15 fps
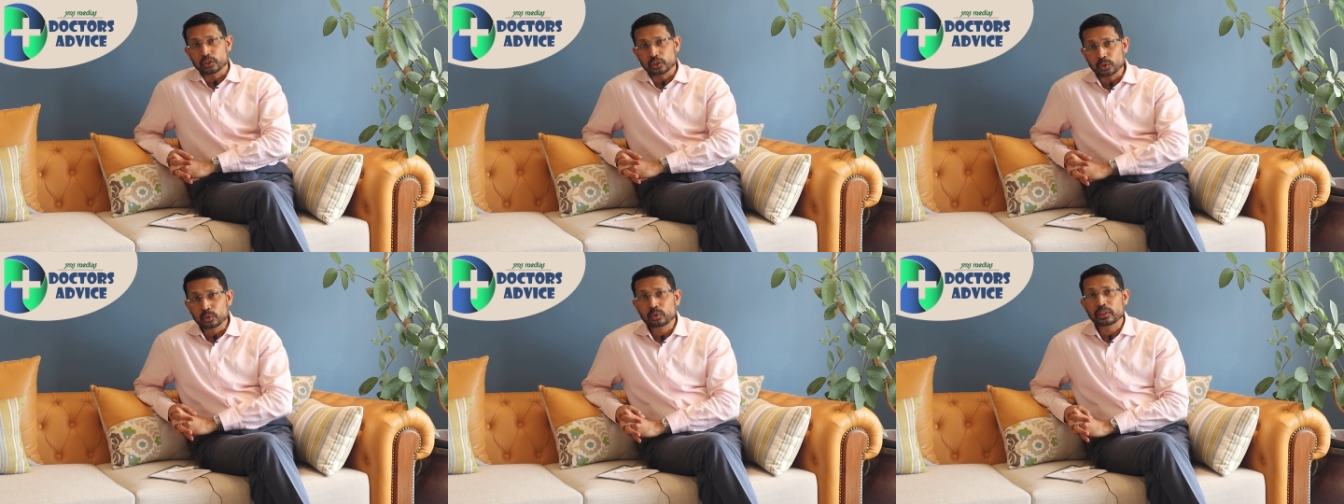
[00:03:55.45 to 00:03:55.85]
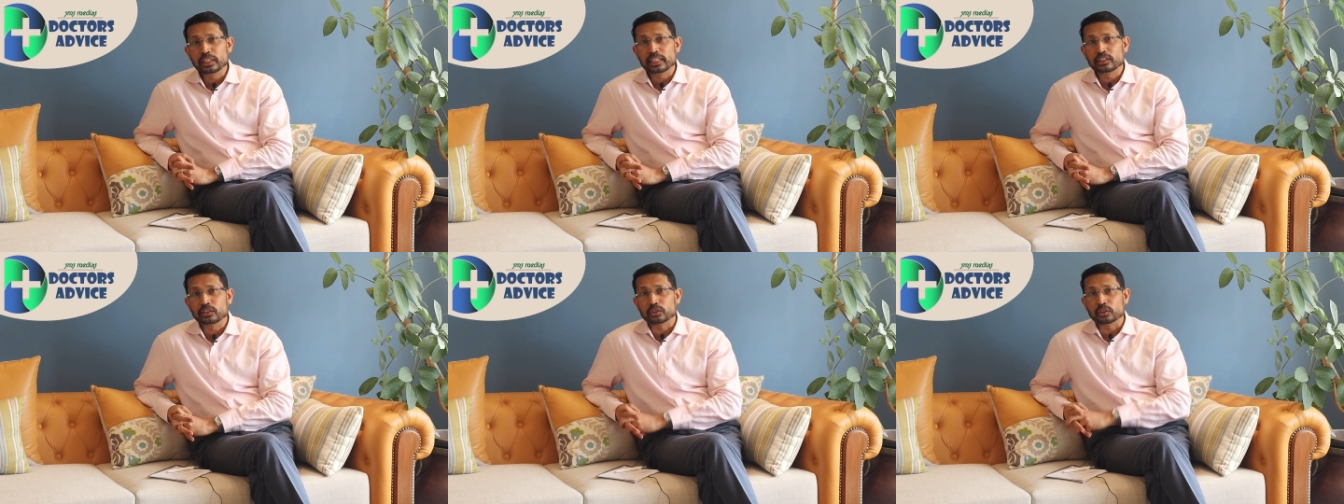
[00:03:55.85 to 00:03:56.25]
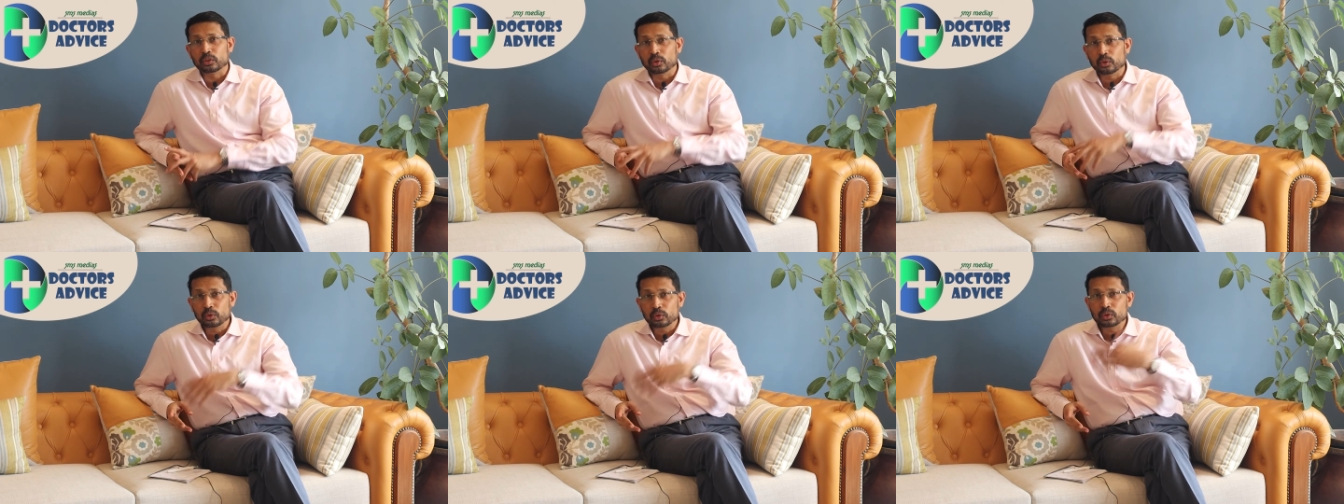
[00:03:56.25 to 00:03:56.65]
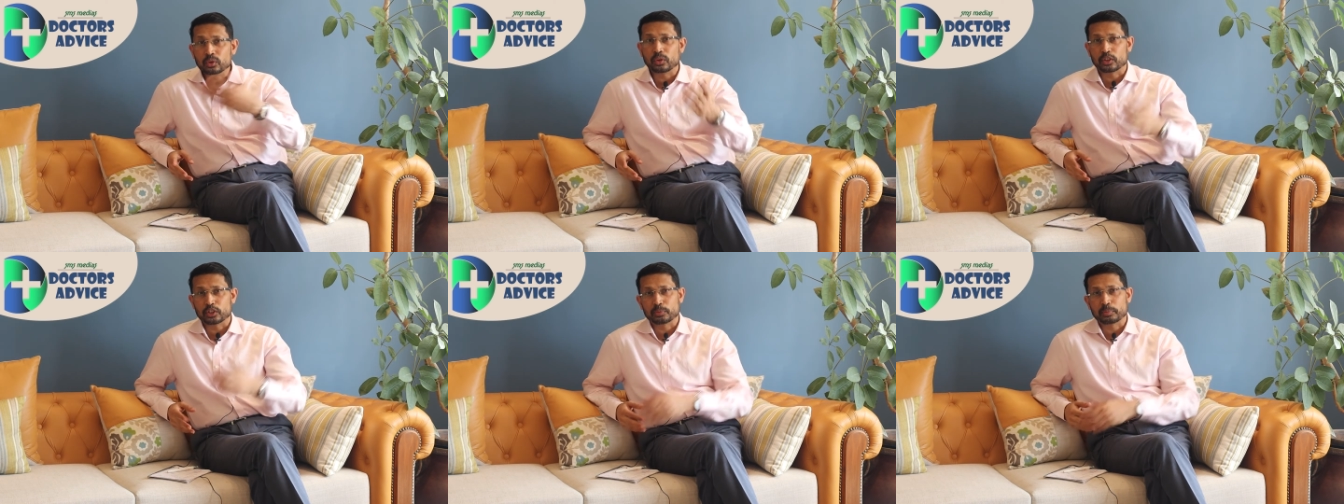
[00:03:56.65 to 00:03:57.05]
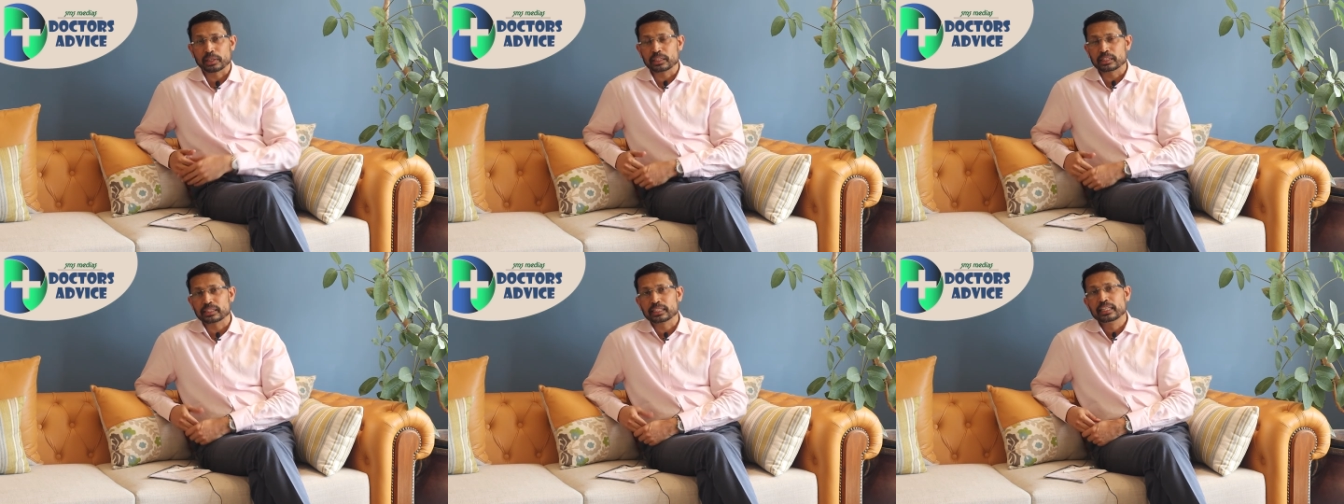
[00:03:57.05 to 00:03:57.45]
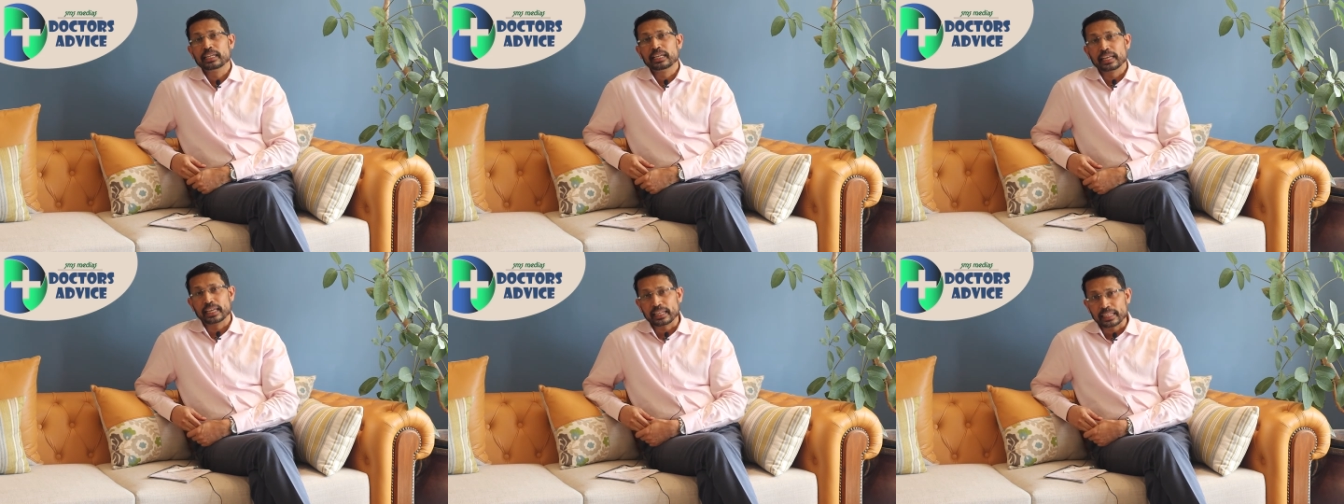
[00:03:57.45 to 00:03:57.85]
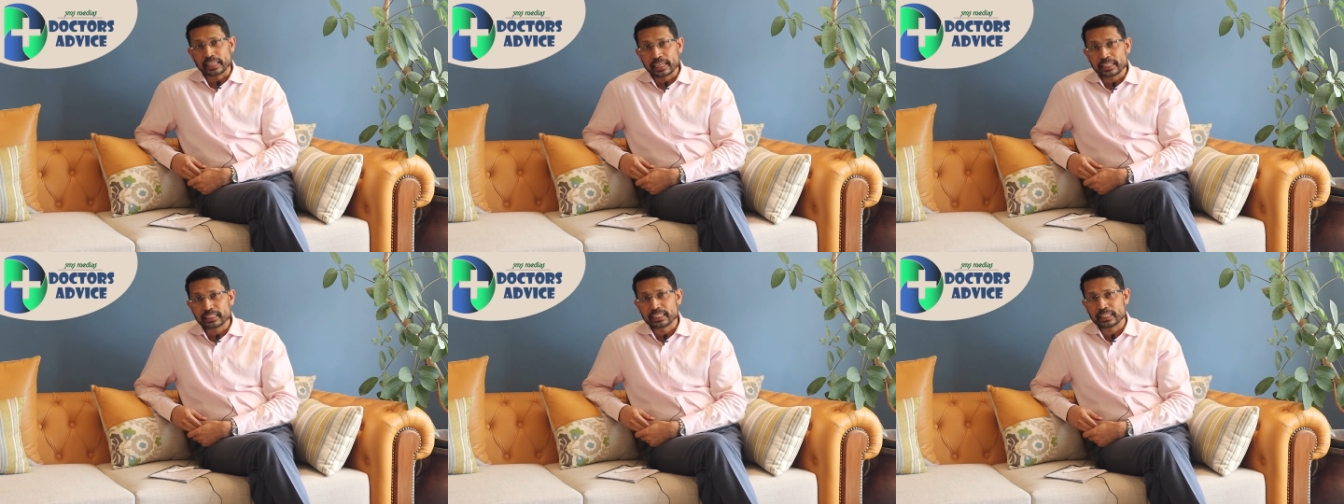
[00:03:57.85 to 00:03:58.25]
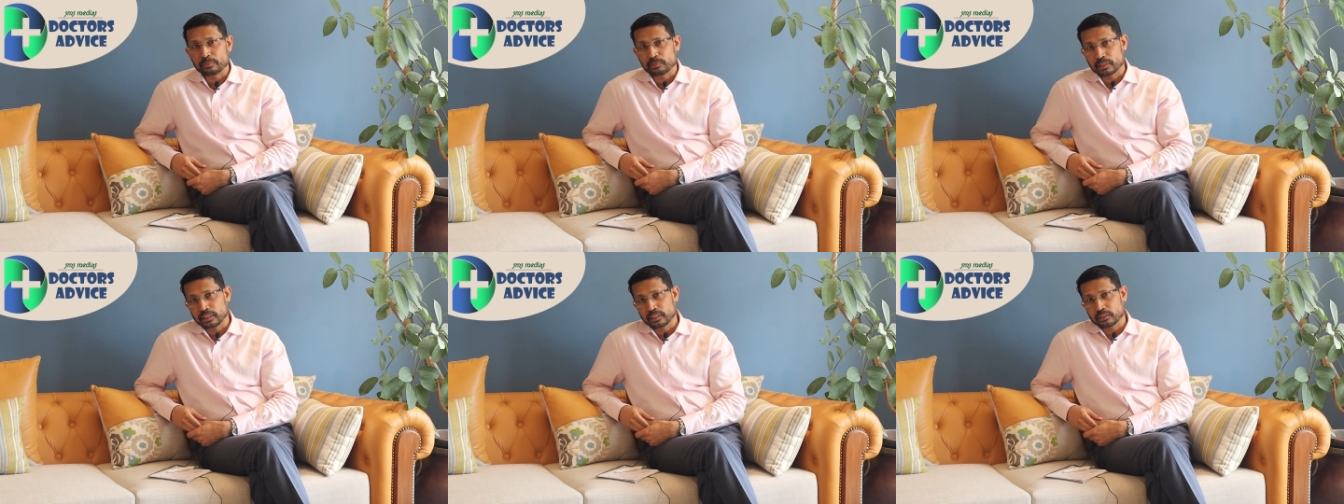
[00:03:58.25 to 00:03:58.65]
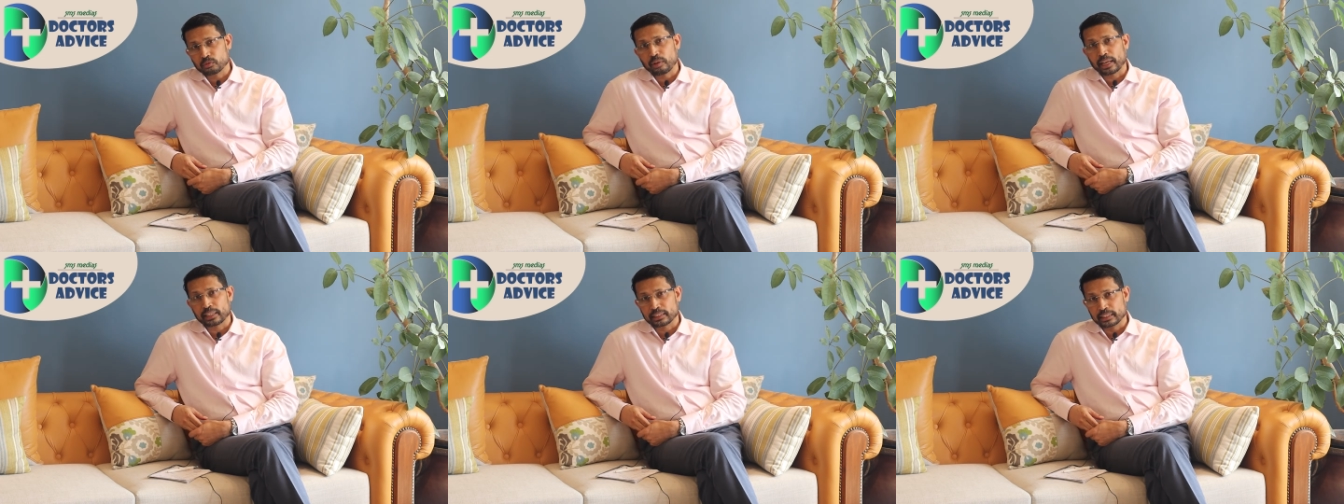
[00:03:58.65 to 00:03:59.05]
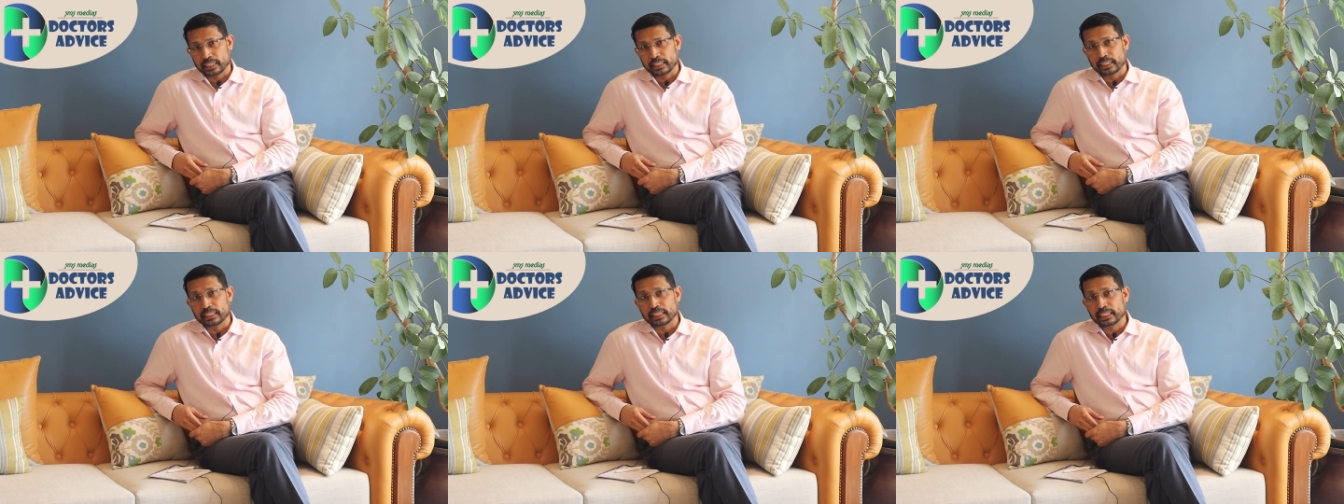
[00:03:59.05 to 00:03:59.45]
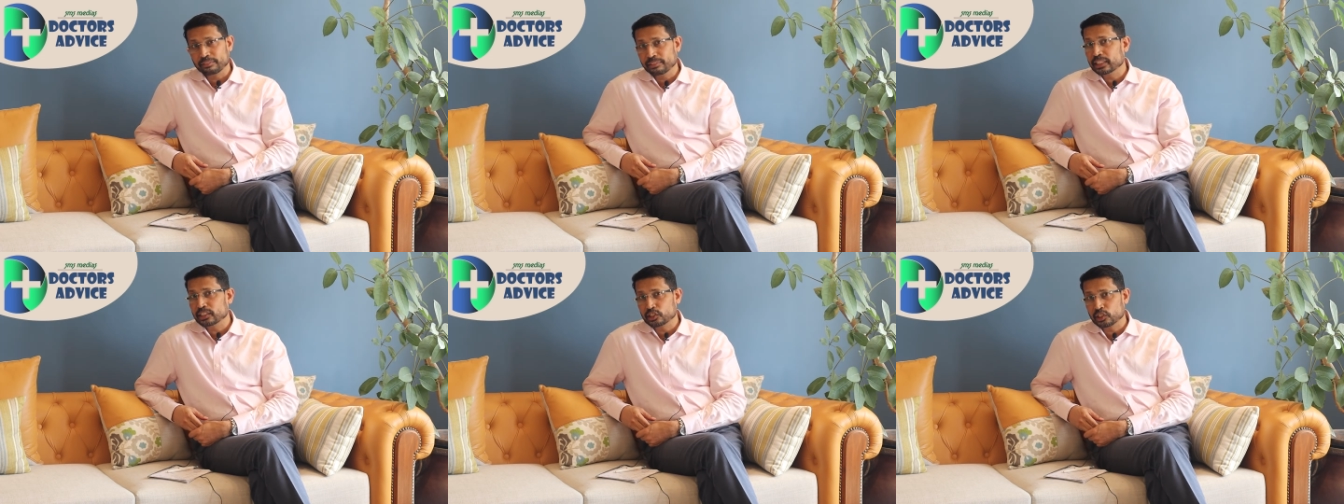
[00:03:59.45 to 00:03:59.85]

do need to go to hospitals and get themselves vaccinated. Even the